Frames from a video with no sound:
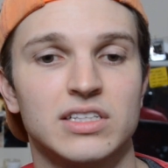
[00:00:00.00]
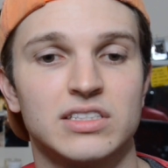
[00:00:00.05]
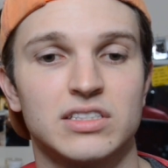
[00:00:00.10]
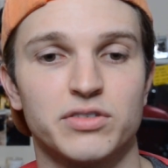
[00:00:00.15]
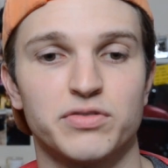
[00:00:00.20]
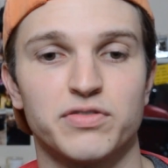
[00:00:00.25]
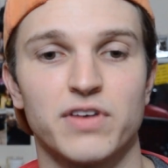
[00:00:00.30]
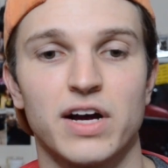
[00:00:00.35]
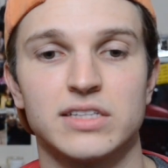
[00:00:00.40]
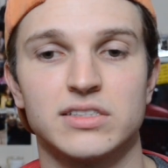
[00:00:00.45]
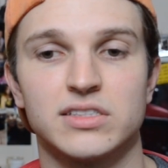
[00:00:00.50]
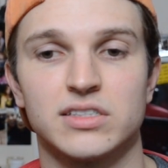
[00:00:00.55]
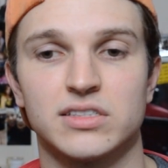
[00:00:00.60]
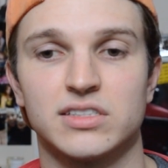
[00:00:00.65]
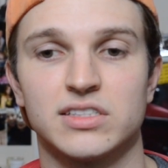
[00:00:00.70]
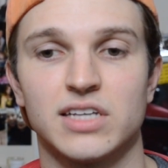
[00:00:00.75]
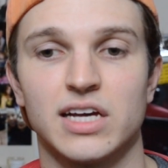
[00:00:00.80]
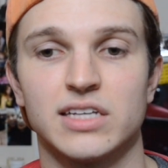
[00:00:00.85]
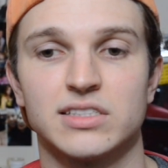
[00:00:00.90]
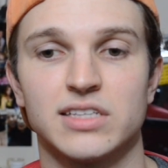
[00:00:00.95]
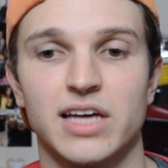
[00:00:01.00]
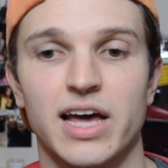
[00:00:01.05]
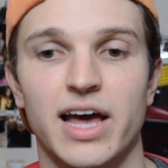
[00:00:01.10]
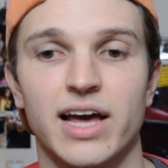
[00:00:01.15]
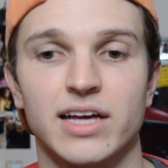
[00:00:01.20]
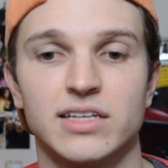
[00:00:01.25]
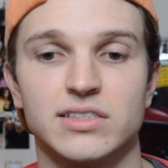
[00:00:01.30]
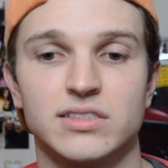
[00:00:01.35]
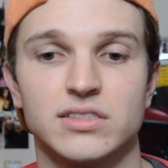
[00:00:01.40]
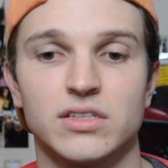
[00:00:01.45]
Define success
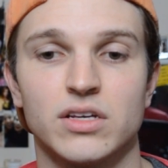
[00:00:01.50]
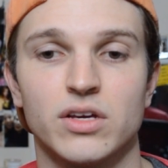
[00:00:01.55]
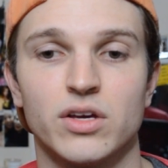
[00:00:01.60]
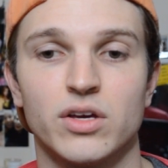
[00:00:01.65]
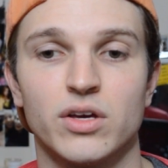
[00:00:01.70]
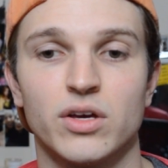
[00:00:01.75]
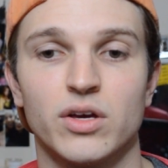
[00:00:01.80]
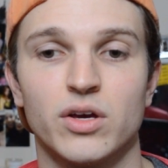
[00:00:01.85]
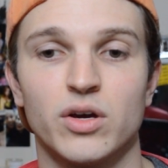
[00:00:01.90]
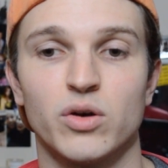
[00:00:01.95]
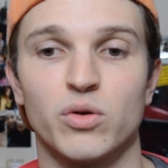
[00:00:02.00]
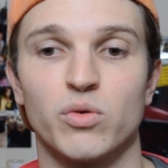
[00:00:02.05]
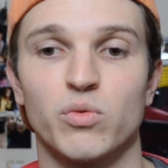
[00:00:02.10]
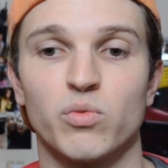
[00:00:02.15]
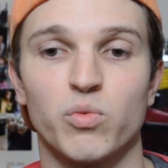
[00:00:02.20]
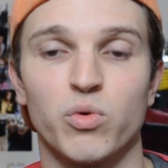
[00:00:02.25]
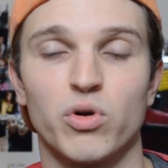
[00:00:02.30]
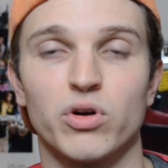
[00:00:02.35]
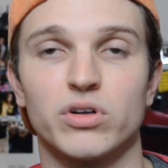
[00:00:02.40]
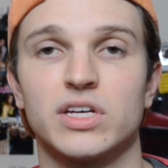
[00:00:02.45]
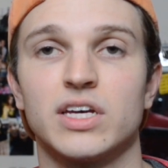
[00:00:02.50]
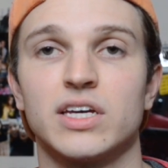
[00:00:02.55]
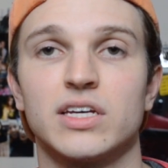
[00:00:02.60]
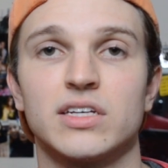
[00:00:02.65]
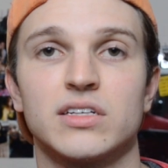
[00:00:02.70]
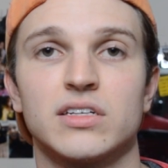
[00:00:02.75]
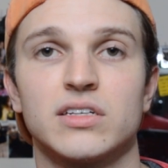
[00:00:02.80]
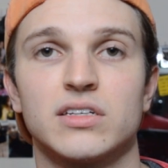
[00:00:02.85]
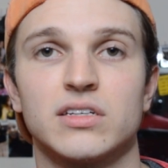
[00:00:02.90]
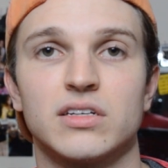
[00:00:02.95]
as
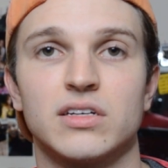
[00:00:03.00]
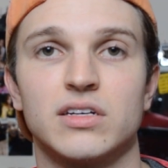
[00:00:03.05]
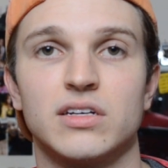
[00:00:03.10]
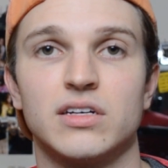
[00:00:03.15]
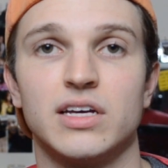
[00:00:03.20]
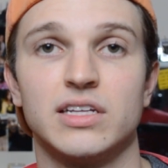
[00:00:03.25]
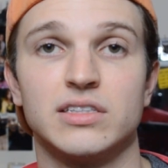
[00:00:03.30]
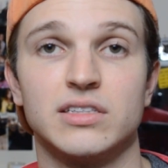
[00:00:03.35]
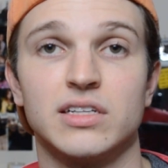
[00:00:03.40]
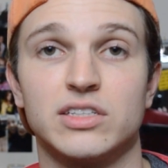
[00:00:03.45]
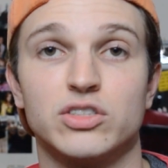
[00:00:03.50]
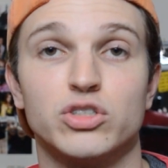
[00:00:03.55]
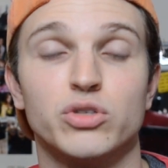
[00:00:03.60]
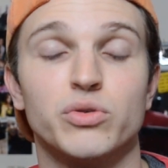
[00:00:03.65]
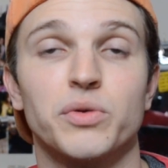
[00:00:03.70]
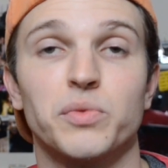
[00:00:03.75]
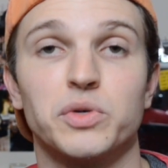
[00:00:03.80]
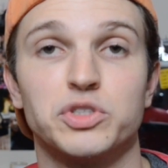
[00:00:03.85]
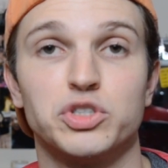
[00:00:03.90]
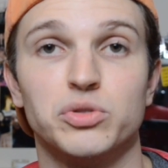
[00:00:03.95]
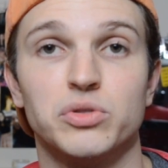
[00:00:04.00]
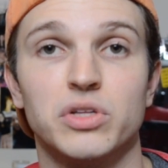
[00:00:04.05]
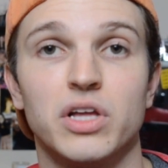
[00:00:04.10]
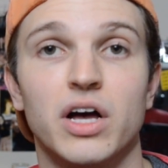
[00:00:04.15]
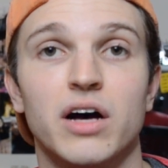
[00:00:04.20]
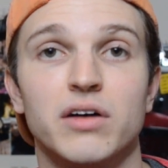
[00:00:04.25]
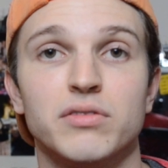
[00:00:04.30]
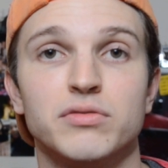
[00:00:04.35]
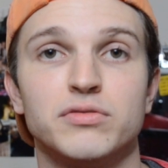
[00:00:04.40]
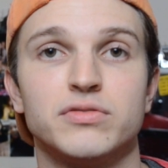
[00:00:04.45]
working and like doing what you
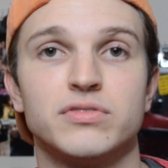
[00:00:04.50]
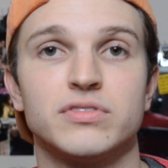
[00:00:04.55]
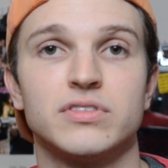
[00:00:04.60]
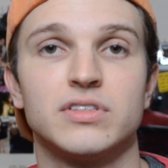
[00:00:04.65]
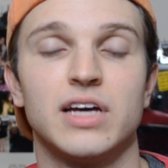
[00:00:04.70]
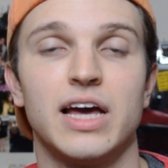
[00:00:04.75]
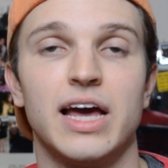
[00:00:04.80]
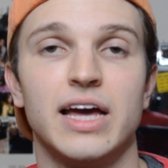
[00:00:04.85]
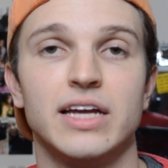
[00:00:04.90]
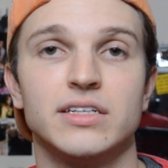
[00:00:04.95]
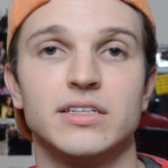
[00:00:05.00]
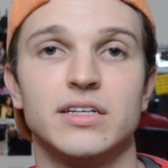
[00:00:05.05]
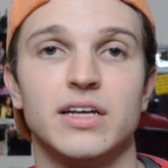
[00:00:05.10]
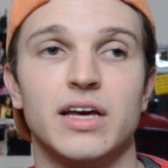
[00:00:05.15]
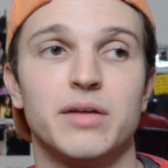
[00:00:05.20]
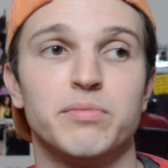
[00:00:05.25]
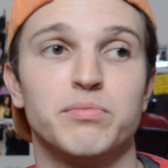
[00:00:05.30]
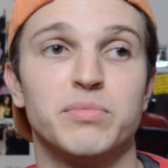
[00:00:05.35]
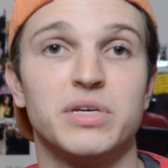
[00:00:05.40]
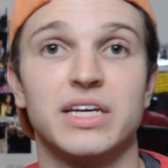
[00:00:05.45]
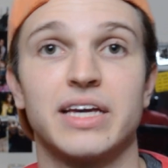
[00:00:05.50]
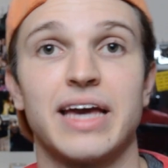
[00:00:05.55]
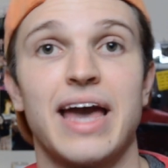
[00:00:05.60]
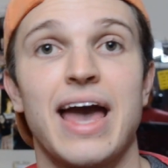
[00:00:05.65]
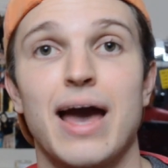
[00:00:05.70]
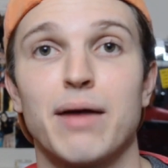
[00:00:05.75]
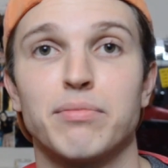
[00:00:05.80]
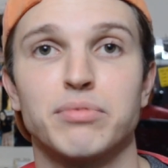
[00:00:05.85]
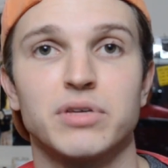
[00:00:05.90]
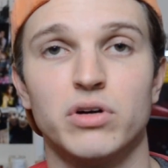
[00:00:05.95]
love and being
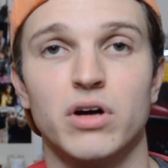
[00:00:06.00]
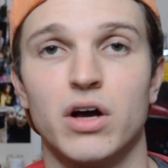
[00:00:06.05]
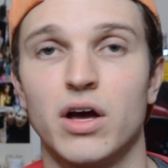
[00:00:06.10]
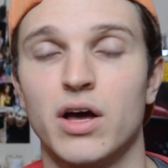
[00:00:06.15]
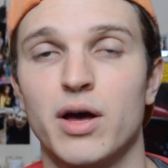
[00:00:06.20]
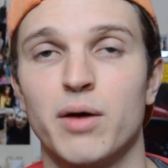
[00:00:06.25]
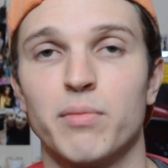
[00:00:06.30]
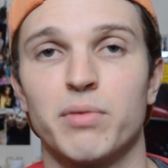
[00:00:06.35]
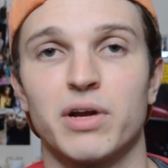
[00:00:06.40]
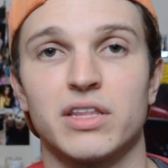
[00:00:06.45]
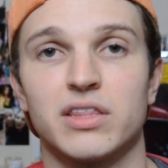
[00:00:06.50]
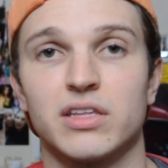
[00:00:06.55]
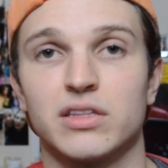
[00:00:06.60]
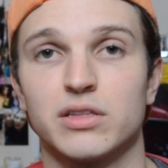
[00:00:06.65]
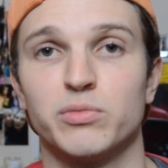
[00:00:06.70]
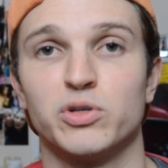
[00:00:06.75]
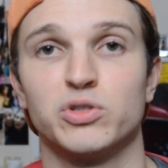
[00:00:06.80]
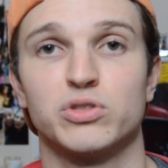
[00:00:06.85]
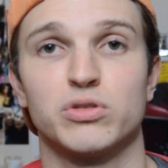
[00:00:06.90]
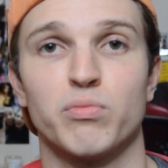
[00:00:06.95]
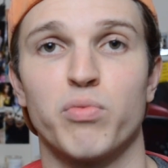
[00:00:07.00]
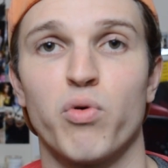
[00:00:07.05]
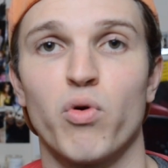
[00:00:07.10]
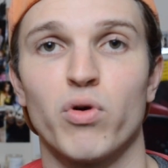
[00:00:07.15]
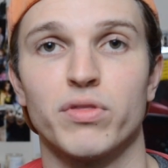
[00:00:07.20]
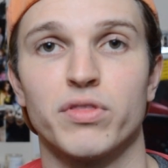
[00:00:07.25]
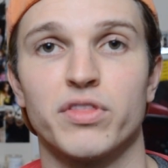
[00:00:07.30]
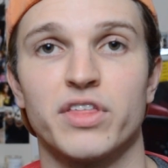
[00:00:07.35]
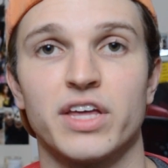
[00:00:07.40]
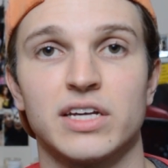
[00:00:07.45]
happy. But I think the most
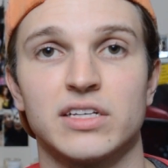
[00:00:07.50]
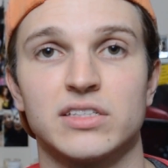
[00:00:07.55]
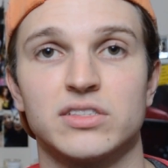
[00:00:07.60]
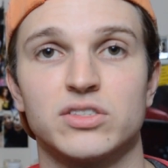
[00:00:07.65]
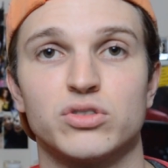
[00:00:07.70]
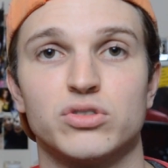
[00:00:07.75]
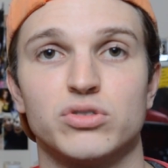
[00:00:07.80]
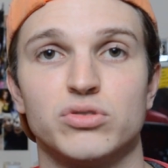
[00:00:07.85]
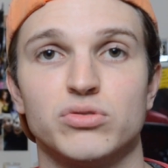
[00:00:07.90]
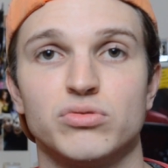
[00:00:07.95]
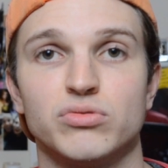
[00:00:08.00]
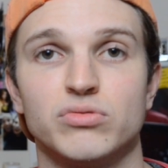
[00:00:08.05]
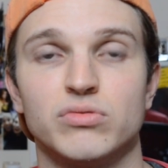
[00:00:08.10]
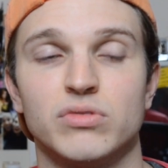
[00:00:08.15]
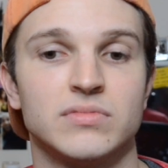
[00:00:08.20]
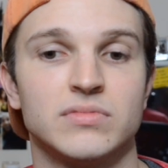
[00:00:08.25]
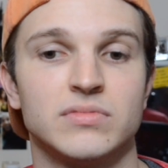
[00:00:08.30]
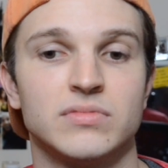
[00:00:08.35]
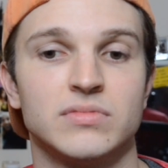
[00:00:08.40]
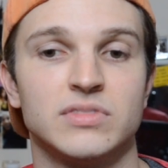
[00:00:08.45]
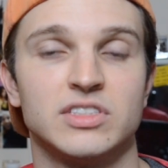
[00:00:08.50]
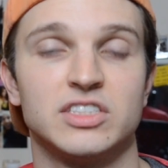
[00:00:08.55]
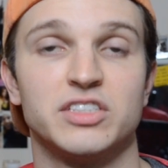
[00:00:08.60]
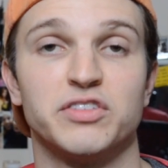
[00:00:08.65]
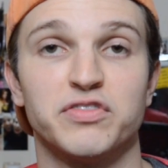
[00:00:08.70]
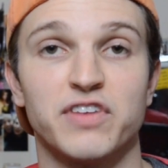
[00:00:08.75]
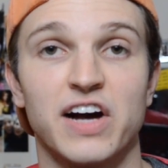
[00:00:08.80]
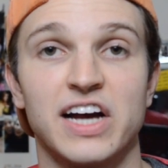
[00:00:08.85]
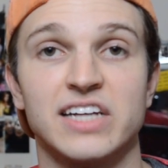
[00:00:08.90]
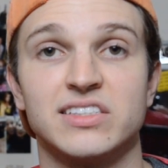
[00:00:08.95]
important thing is to
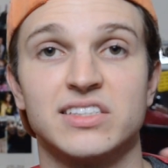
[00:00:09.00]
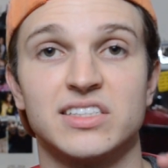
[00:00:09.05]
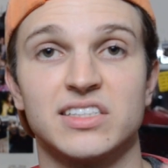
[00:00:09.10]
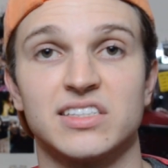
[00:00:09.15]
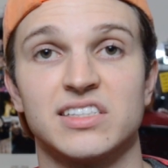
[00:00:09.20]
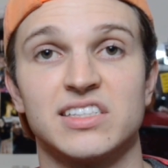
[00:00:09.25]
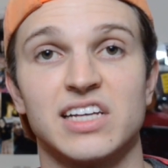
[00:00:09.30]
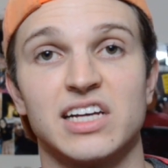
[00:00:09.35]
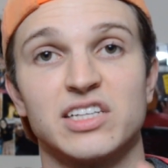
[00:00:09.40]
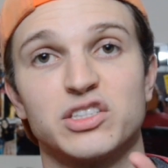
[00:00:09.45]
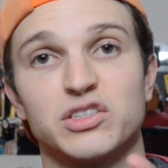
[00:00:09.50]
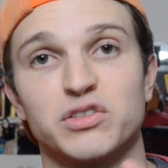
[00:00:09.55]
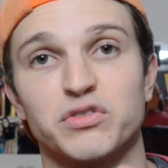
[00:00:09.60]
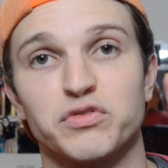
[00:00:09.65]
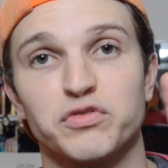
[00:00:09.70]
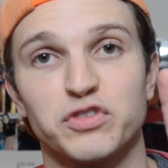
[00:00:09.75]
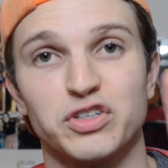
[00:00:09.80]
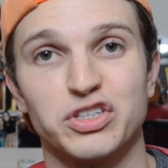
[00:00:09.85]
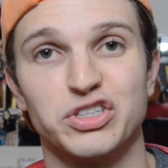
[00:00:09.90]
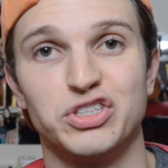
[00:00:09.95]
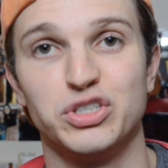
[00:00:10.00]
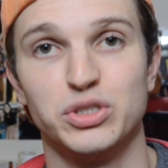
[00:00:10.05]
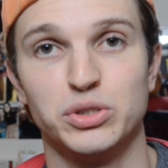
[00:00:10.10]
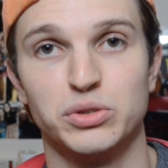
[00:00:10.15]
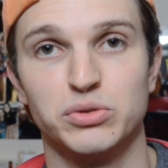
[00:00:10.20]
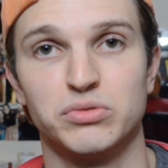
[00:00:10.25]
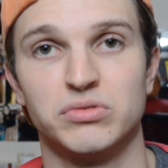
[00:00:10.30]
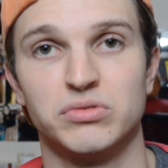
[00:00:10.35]
define success for you.